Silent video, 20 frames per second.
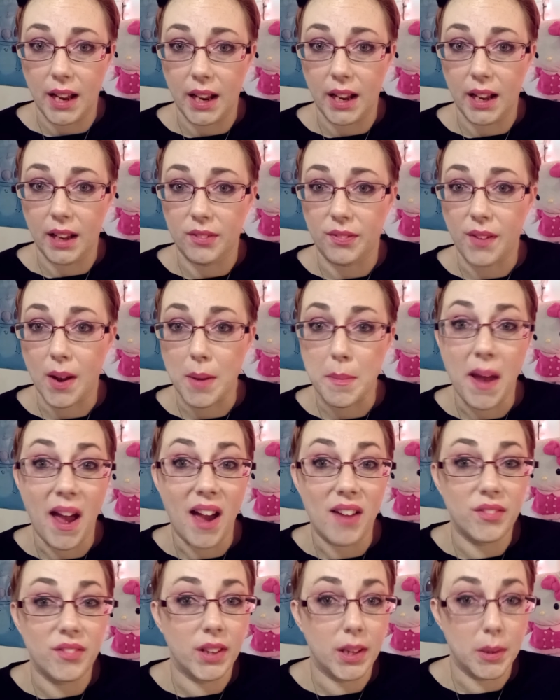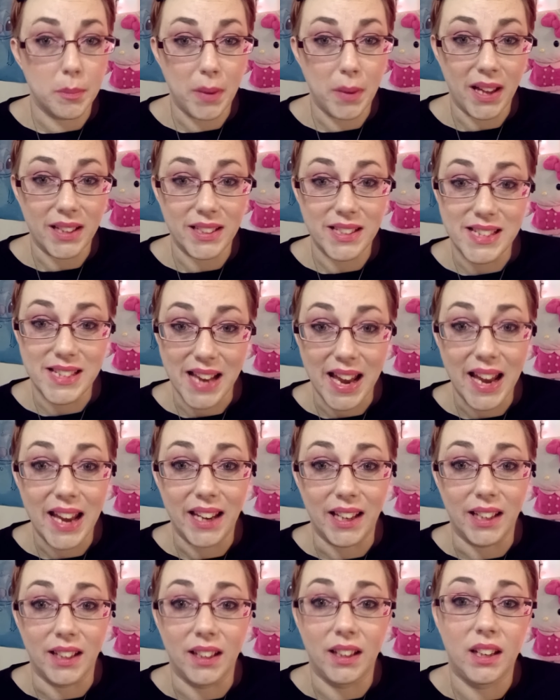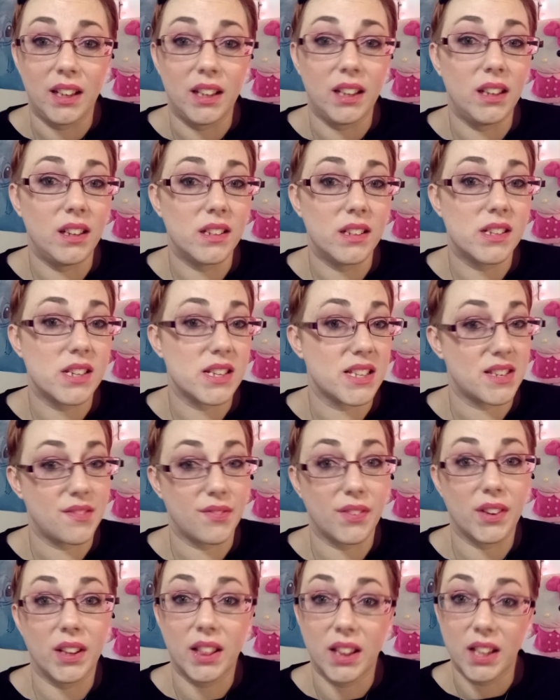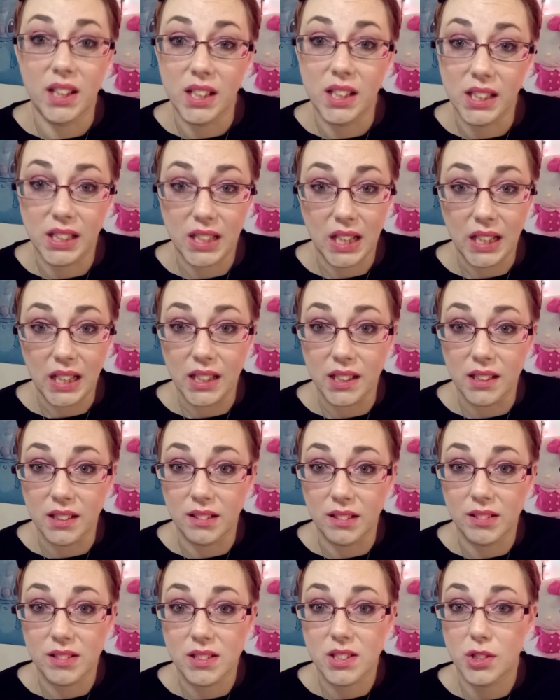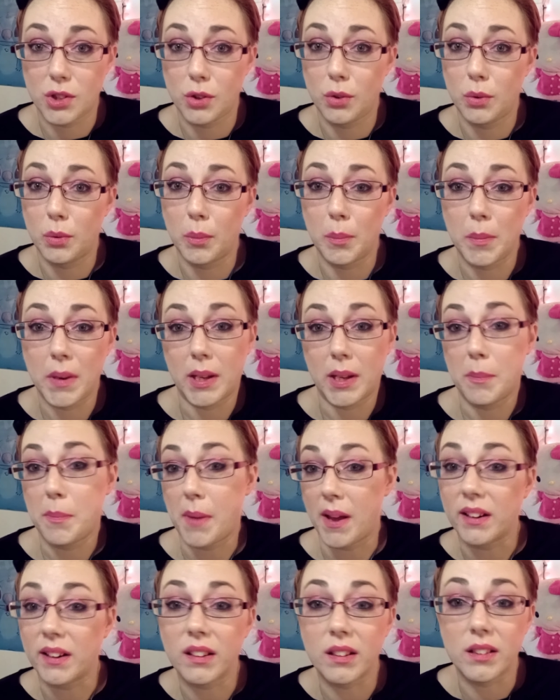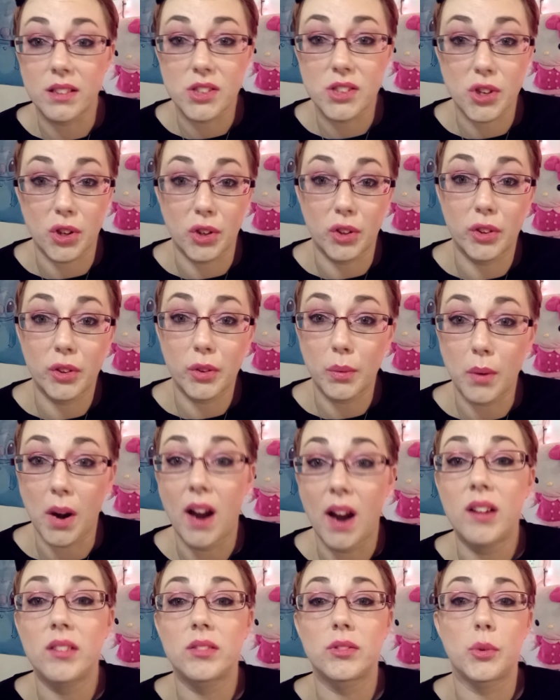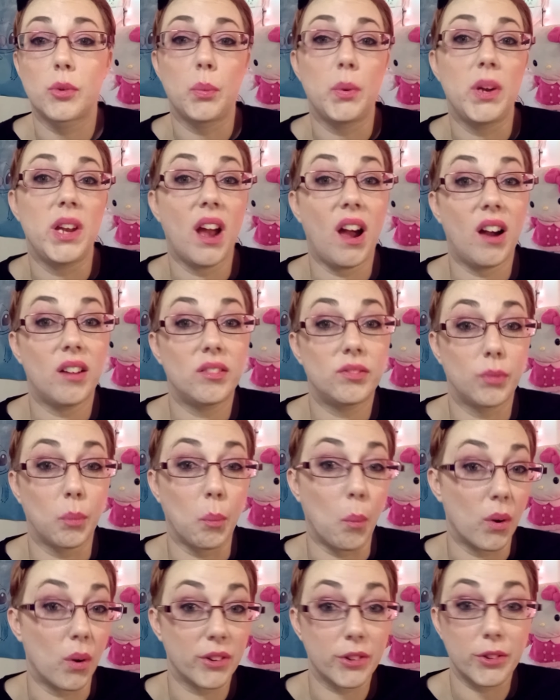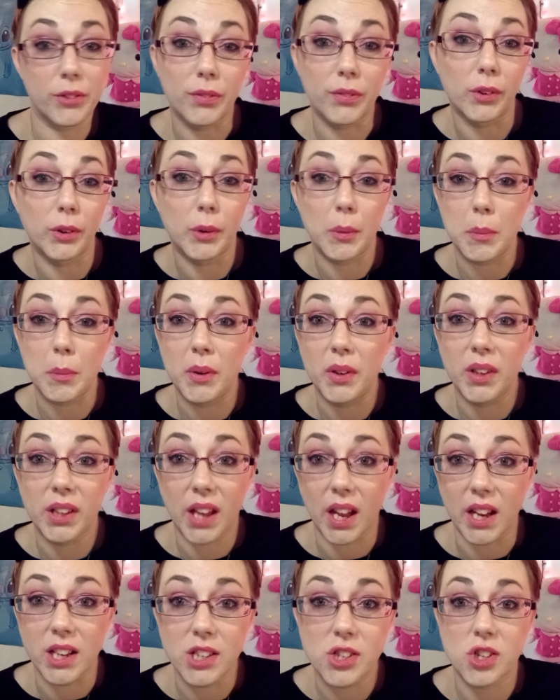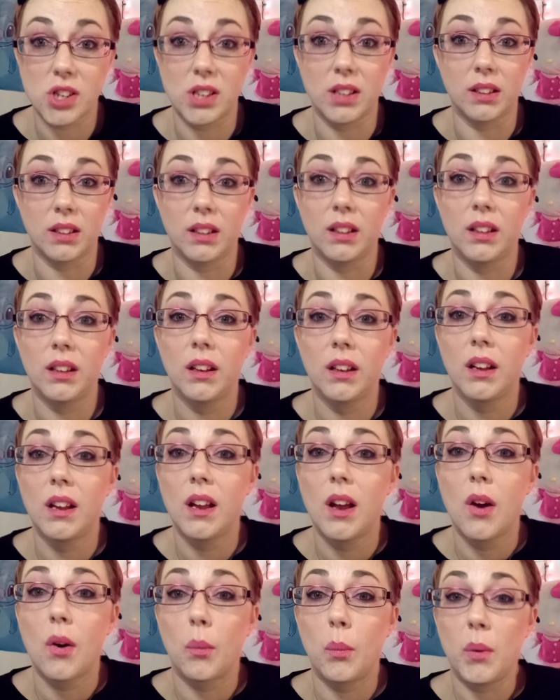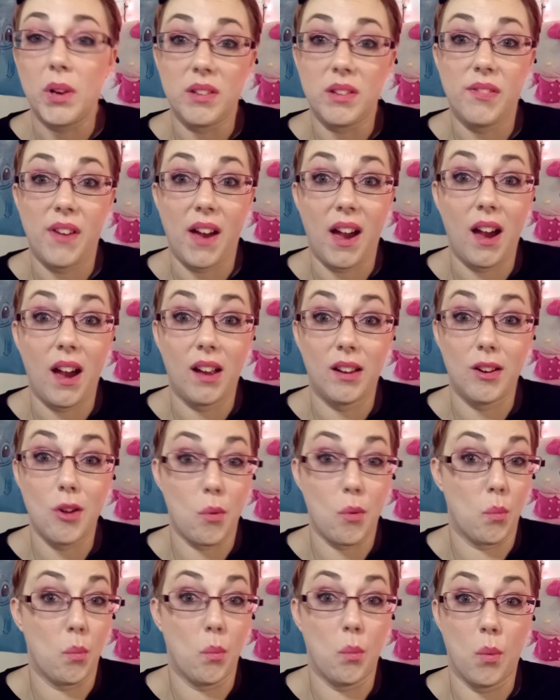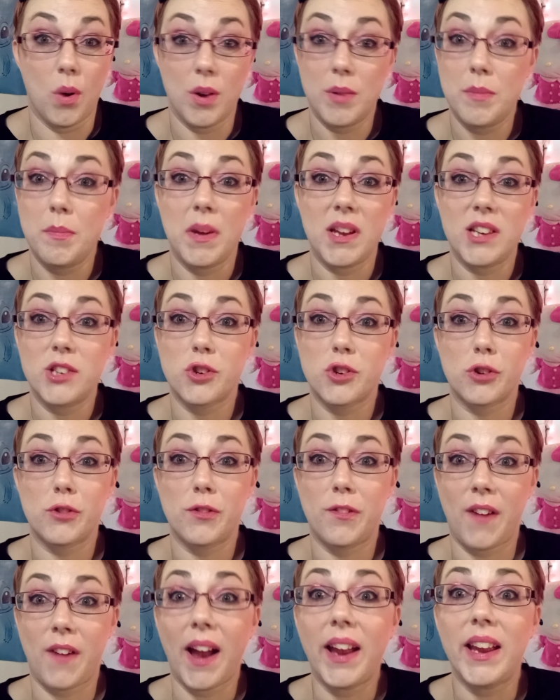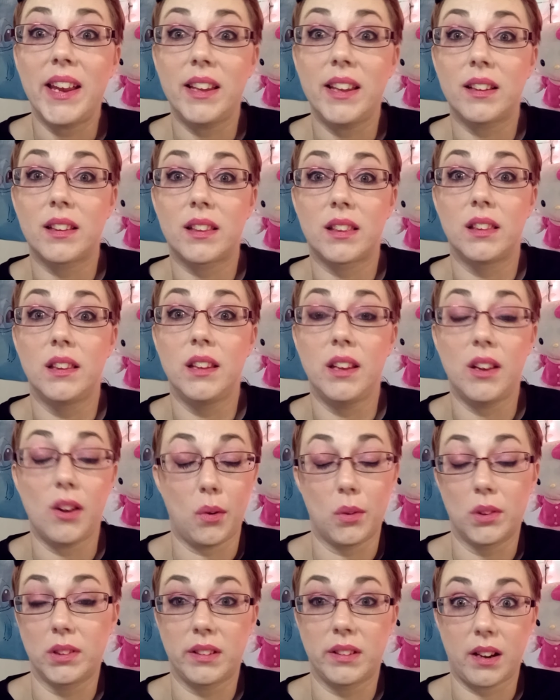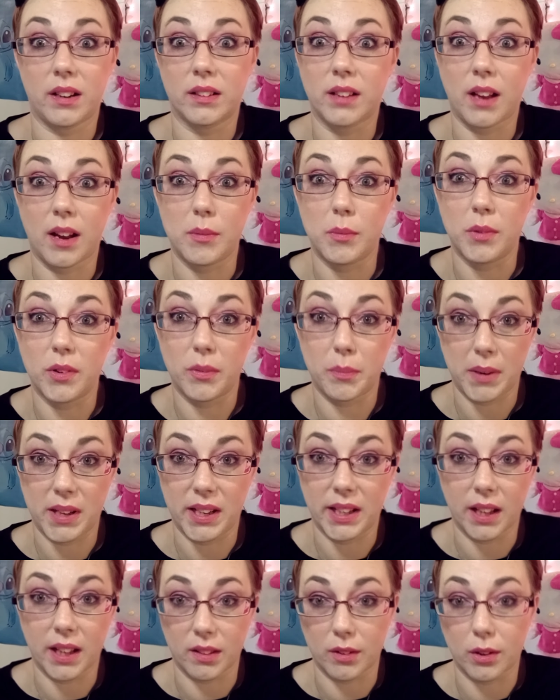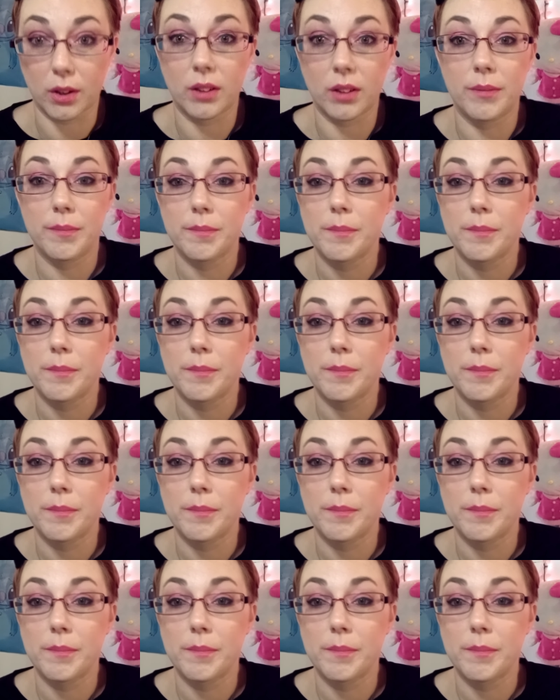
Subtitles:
If I'm having a bad day, he does everything he can to make it better, to turn it around. We have wonderful communication. We've had one major fight the whole entire time we've been together.